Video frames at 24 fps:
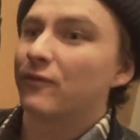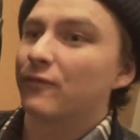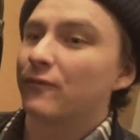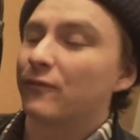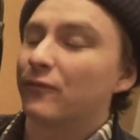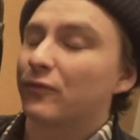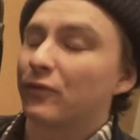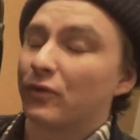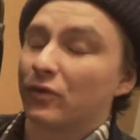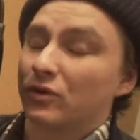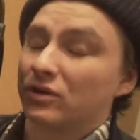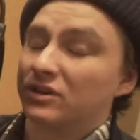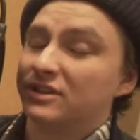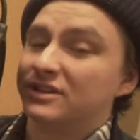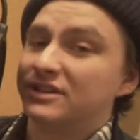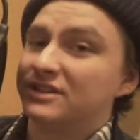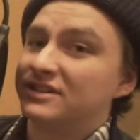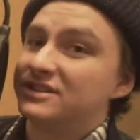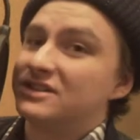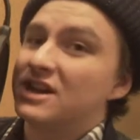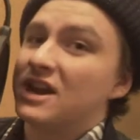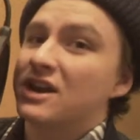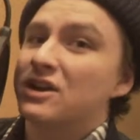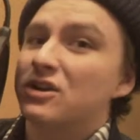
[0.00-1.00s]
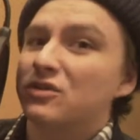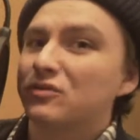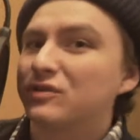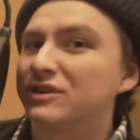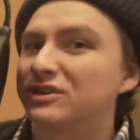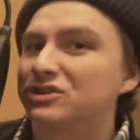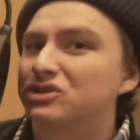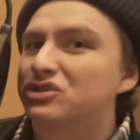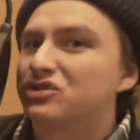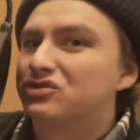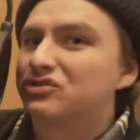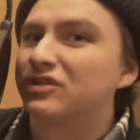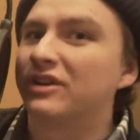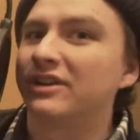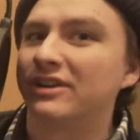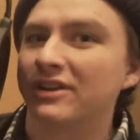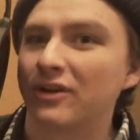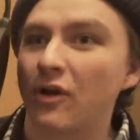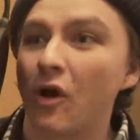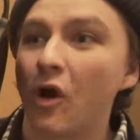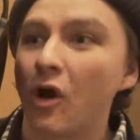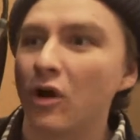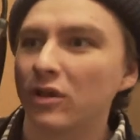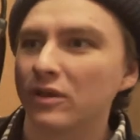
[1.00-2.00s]
for an entire week straight.
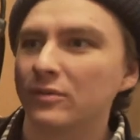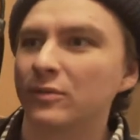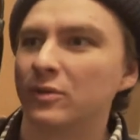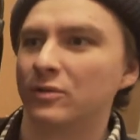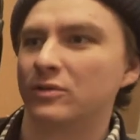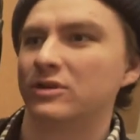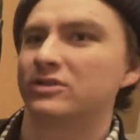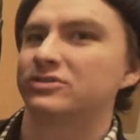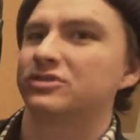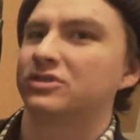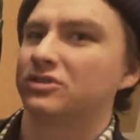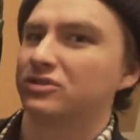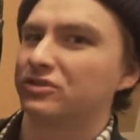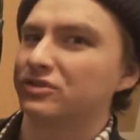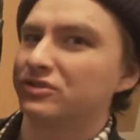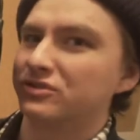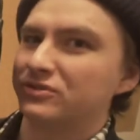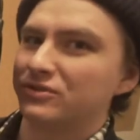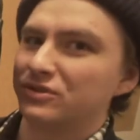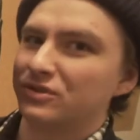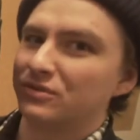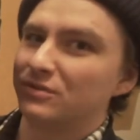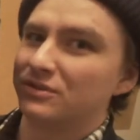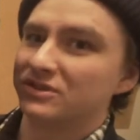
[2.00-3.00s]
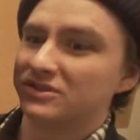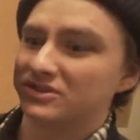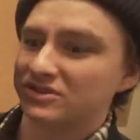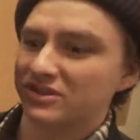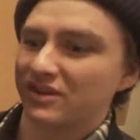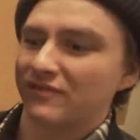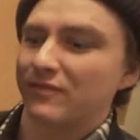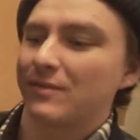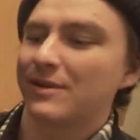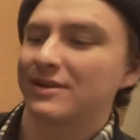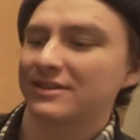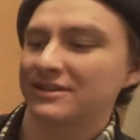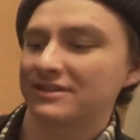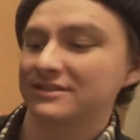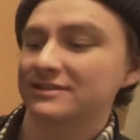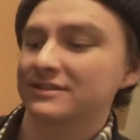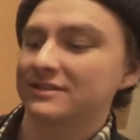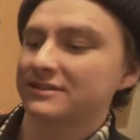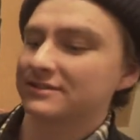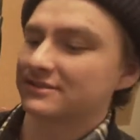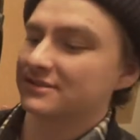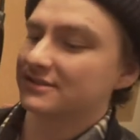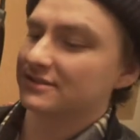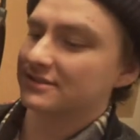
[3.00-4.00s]
Like, all I've been watching on YouTube is stuff about these
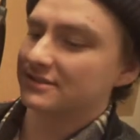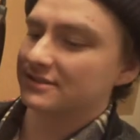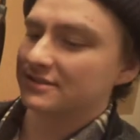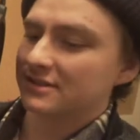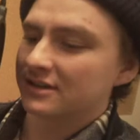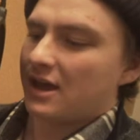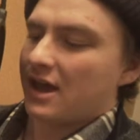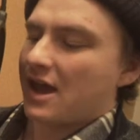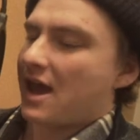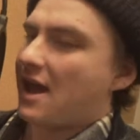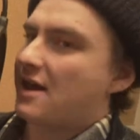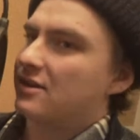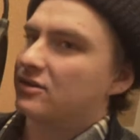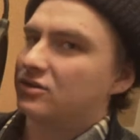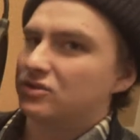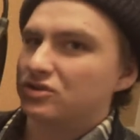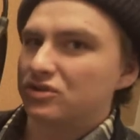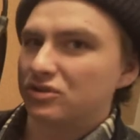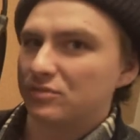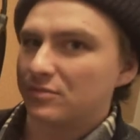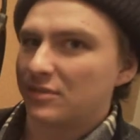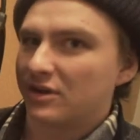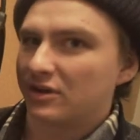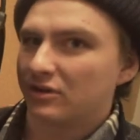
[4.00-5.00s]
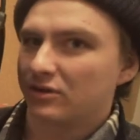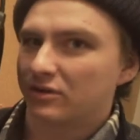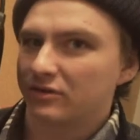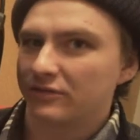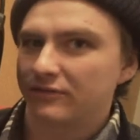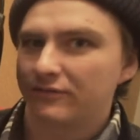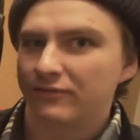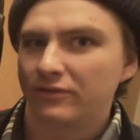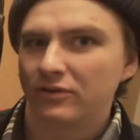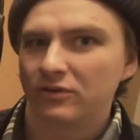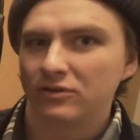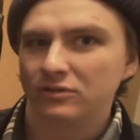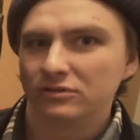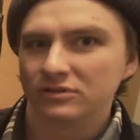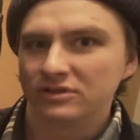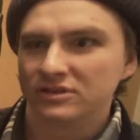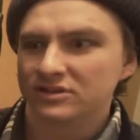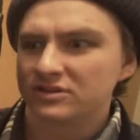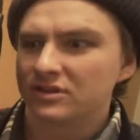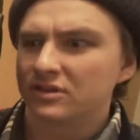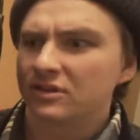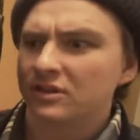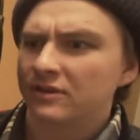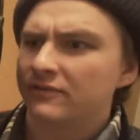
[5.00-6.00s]
lenses, how to shoot better on a phone,
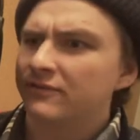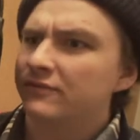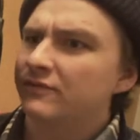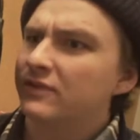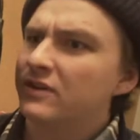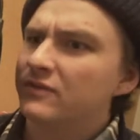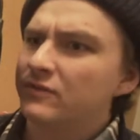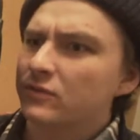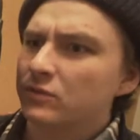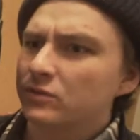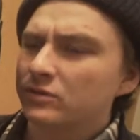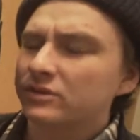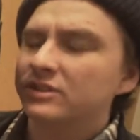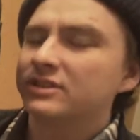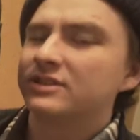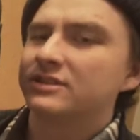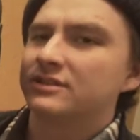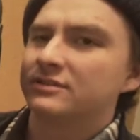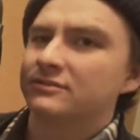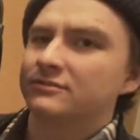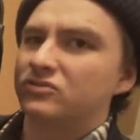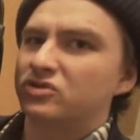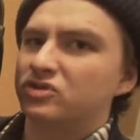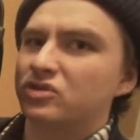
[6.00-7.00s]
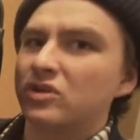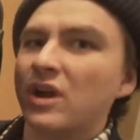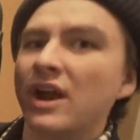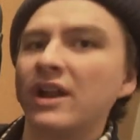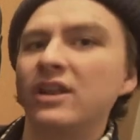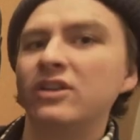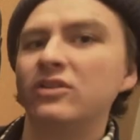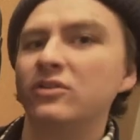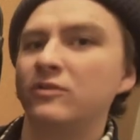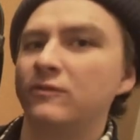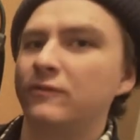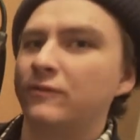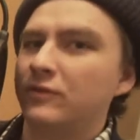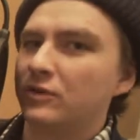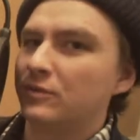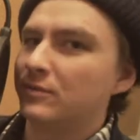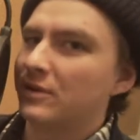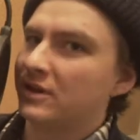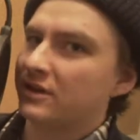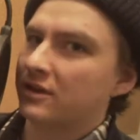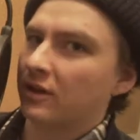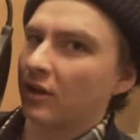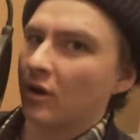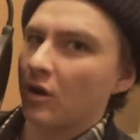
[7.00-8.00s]
because I've never really tried to do
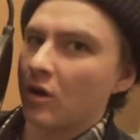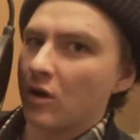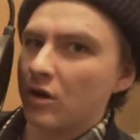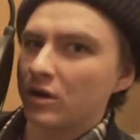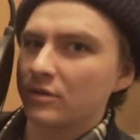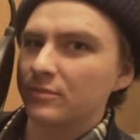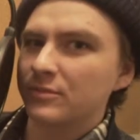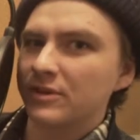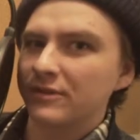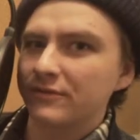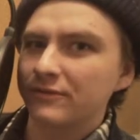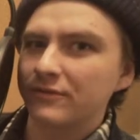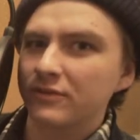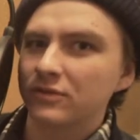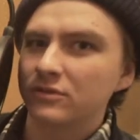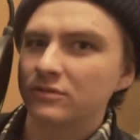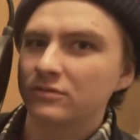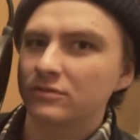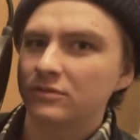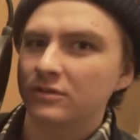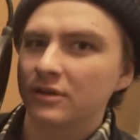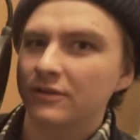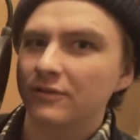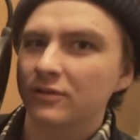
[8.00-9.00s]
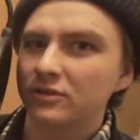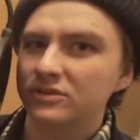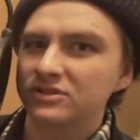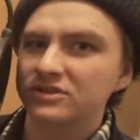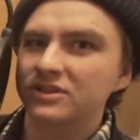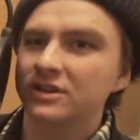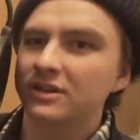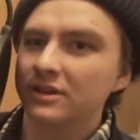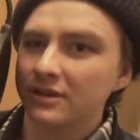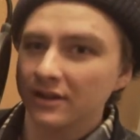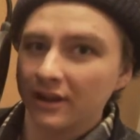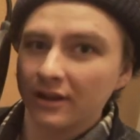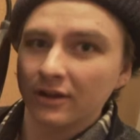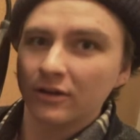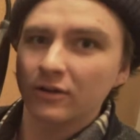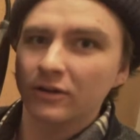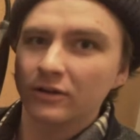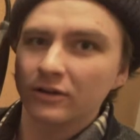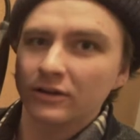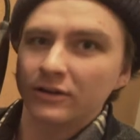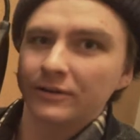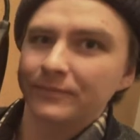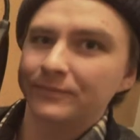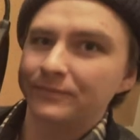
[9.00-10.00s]
filmmaking on my phone. I've always done it, like, on
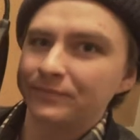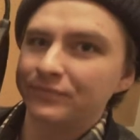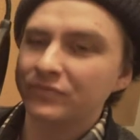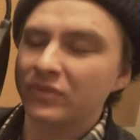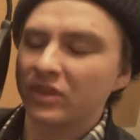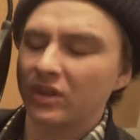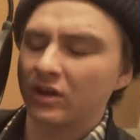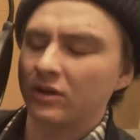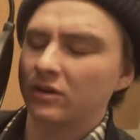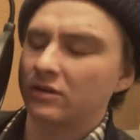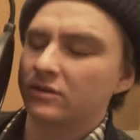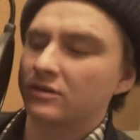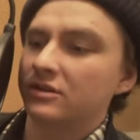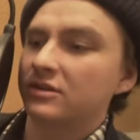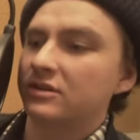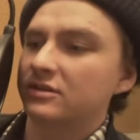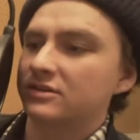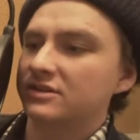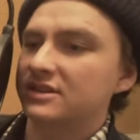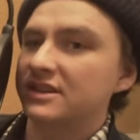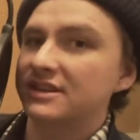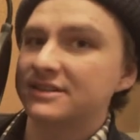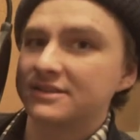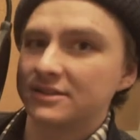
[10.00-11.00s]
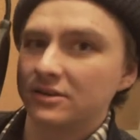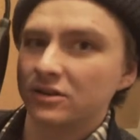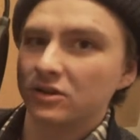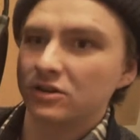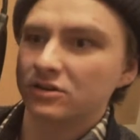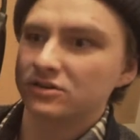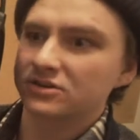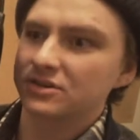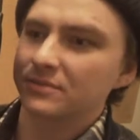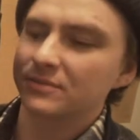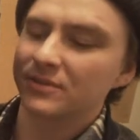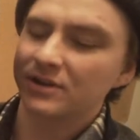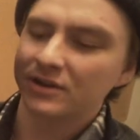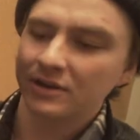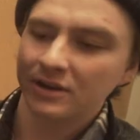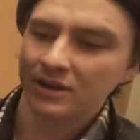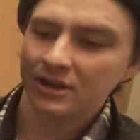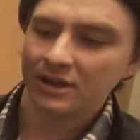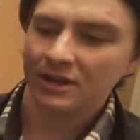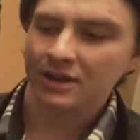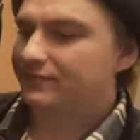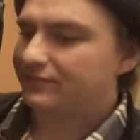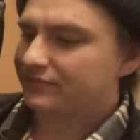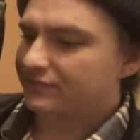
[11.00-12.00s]
a DSLR or something.
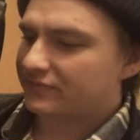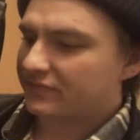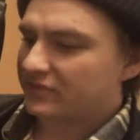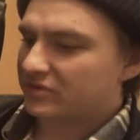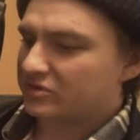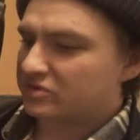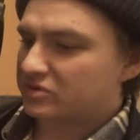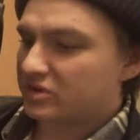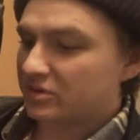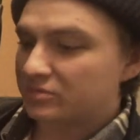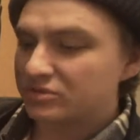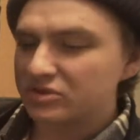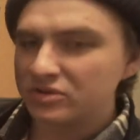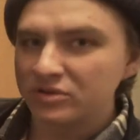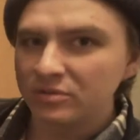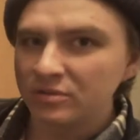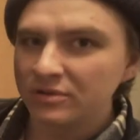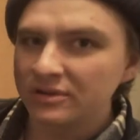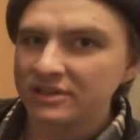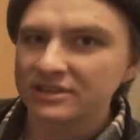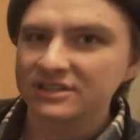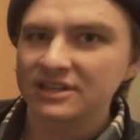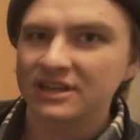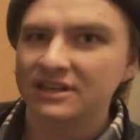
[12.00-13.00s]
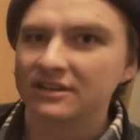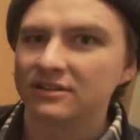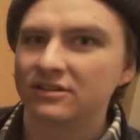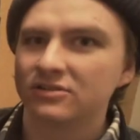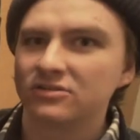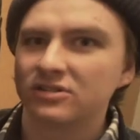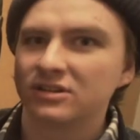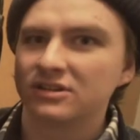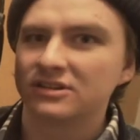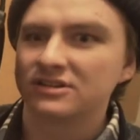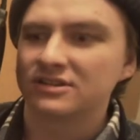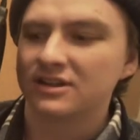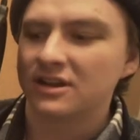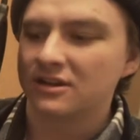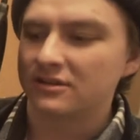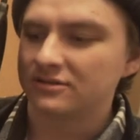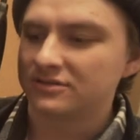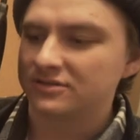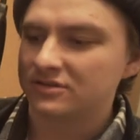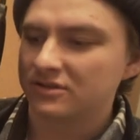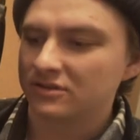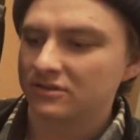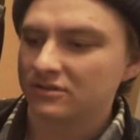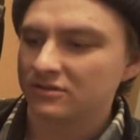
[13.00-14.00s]
So I'm super excited to try this out.
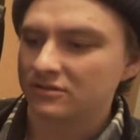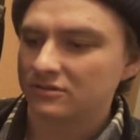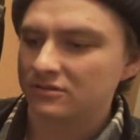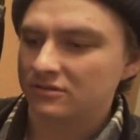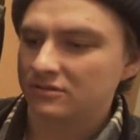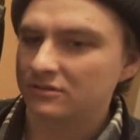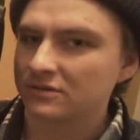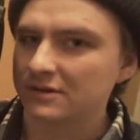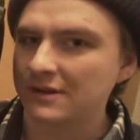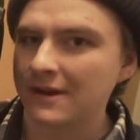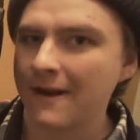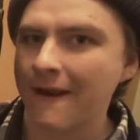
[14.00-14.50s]
So